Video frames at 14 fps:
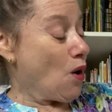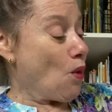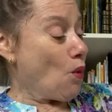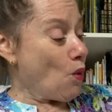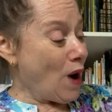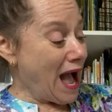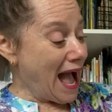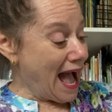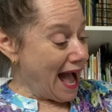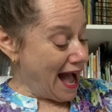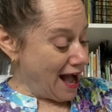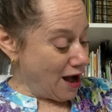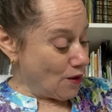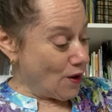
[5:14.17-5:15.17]

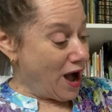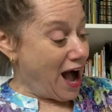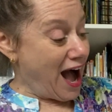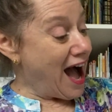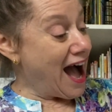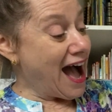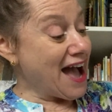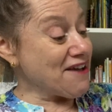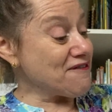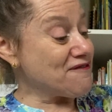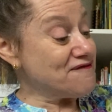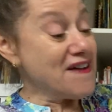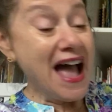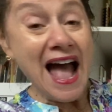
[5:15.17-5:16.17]
Wow, I
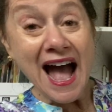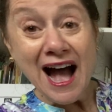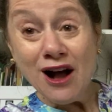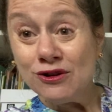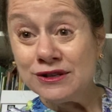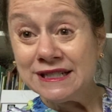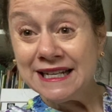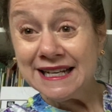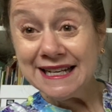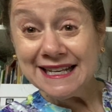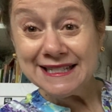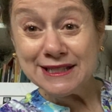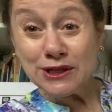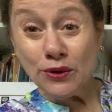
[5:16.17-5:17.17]
found it,
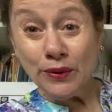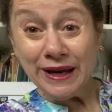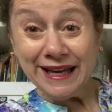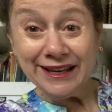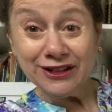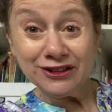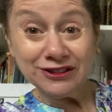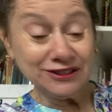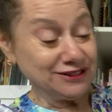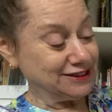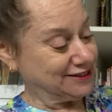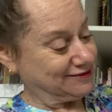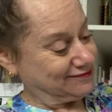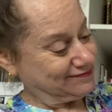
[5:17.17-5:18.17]
he squealed.